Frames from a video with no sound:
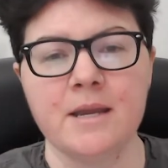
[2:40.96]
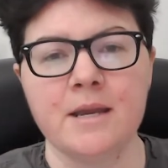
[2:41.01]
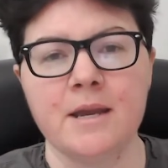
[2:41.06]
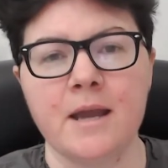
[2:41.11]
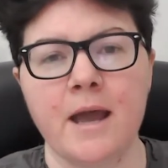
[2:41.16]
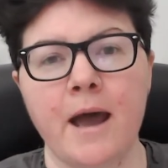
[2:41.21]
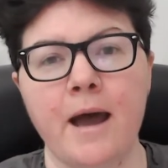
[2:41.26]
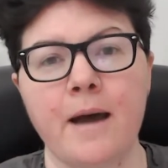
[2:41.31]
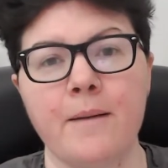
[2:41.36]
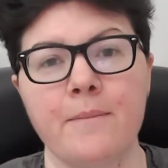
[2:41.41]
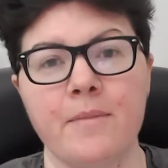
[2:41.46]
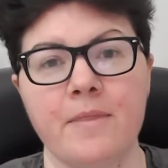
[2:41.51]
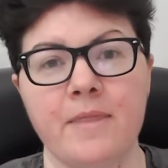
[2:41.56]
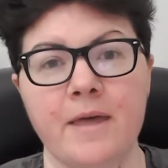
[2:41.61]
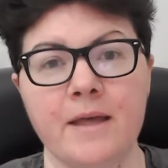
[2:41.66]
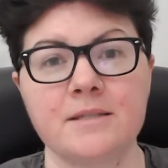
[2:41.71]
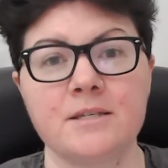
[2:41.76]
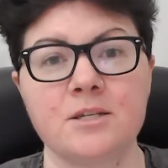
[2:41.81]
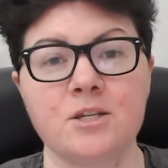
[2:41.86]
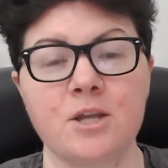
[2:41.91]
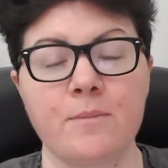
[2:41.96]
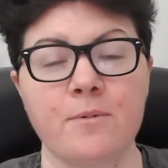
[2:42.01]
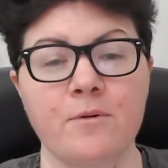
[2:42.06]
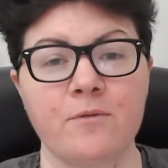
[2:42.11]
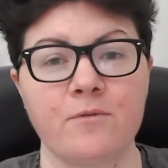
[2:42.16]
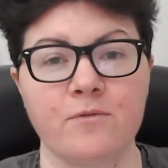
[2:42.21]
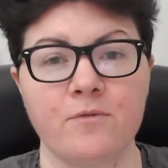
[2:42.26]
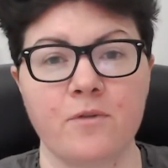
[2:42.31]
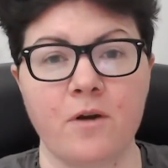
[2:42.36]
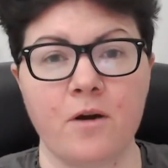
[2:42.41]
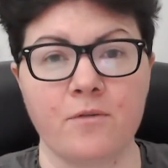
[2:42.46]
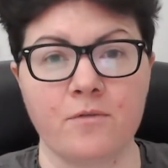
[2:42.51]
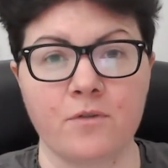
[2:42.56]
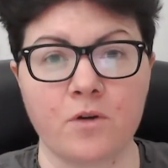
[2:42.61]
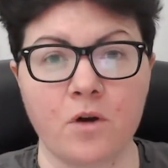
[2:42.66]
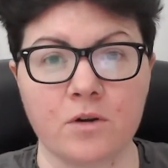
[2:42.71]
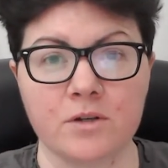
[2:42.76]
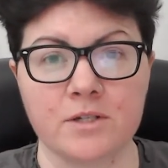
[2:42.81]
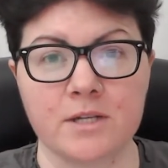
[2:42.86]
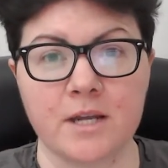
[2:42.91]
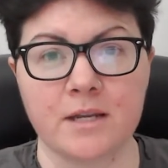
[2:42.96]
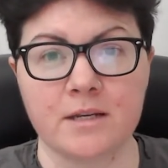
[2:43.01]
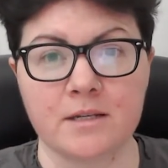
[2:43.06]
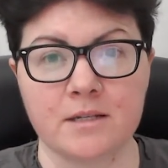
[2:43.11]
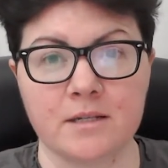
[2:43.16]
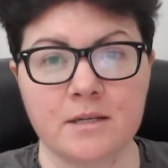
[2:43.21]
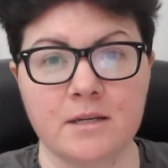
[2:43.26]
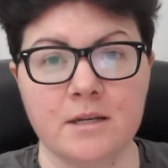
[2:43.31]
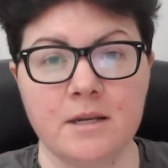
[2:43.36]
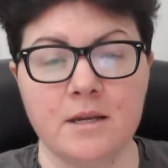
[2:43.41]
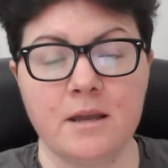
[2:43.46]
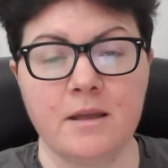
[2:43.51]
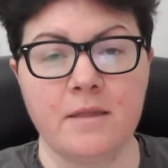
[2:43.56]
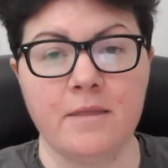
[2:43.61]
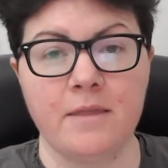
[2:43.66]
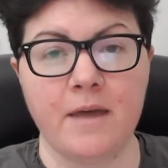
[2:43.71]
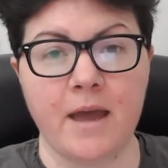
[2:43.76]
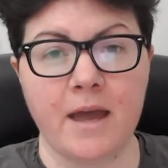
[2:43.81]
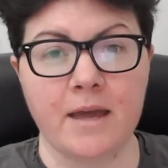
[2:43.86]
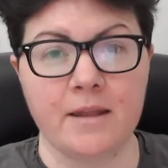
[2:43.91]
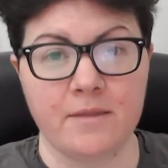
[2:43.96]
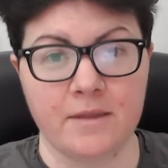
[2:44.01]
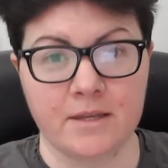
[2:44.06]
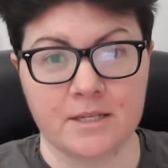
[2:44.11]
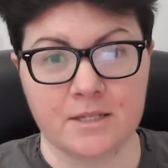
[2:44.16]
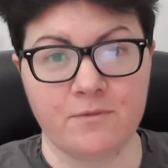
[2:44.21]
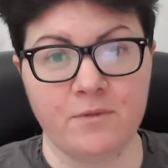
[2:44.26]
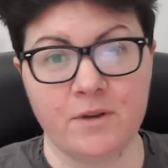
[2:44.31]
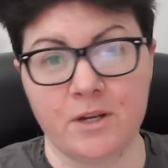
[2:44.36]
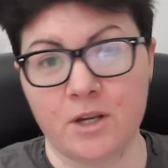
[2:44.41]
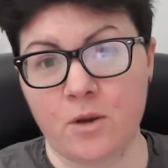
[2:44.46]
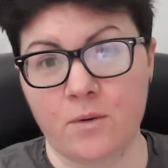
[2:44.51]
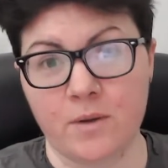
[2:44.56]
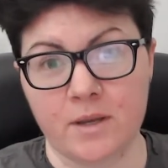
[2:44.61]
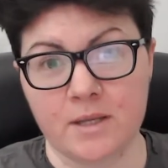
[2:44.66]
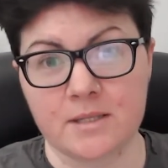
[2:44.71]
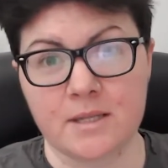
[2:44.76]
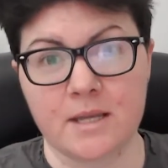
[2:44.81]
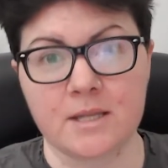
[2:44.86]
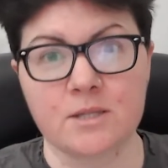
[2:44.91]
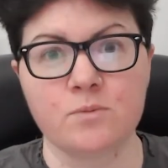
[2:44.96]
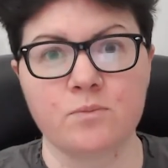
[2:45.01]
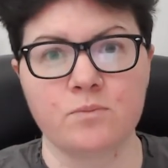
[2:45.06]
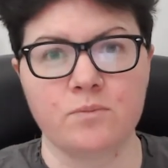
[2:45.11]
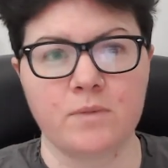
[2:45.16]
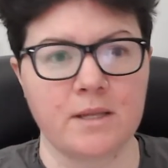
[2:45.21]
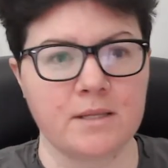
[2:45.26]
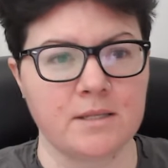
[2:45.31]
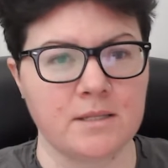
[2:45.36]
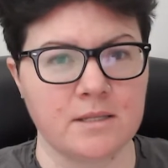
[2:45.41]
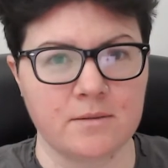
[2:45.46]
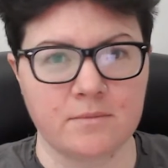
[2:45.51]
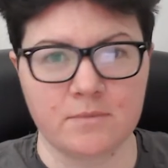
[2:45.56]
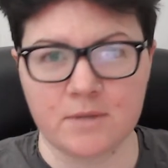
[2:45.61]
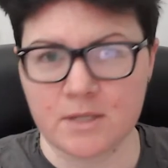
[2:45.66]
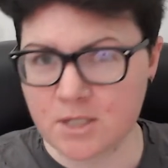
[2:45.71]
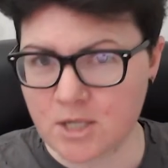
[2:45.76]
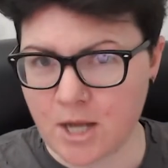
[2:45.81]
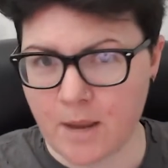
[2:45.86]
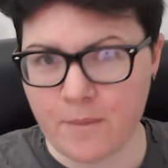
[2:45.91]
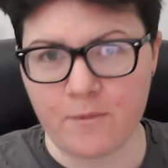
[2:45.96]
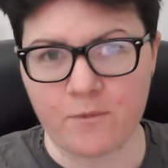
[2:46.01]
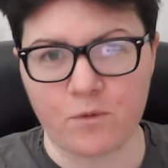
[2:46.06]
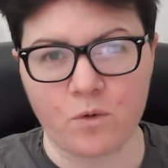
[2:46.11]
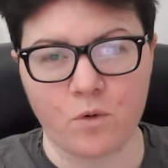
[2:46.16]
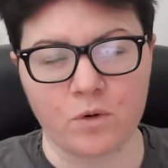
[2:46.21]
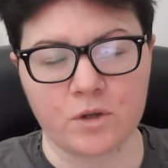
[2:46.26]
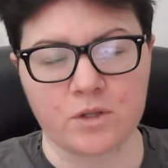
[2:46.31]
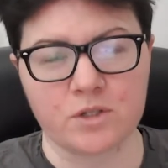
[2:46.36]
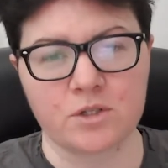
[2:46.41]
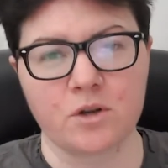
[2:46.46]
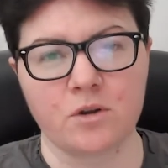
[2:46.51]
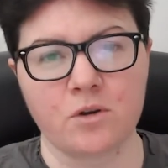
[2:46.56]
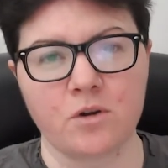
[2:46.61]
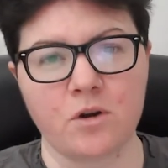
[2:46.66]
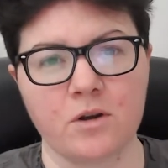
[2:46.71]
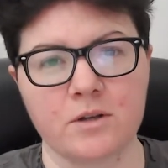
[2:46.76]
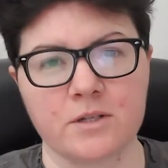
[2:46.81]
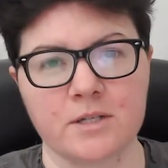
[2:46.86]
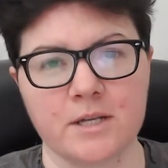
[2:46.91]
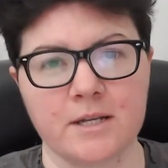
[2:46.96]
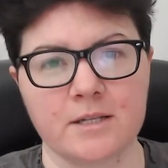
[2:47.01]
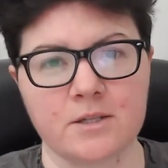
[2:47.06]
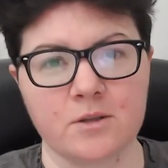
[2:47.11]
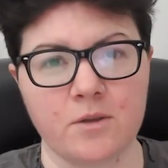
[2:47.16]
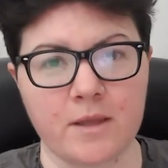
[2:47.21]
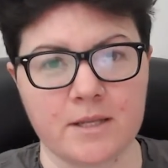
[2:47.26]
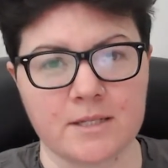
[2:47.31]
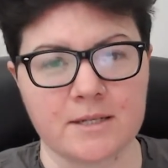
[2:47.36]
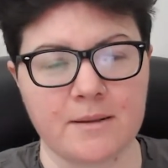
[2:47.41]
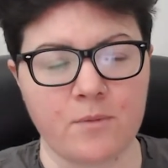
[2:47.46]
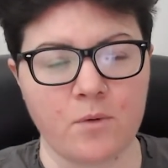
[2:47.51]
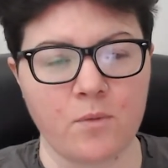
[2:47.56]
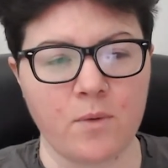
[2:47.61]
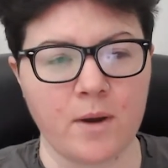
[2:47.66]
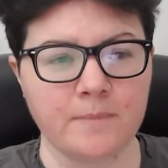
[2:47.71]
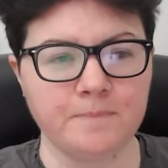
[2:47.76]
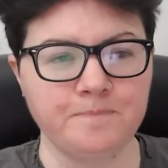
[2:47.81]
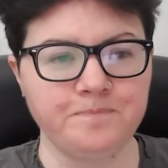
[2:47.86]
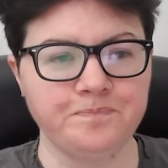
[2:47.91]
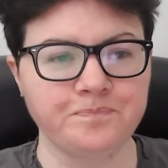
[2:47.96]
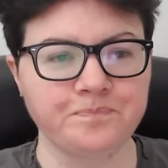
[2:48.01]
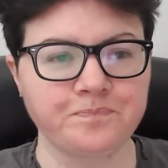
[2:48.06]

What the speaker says: That's the type of content that this video is. That's this type of cornerstone content. So that's number 1.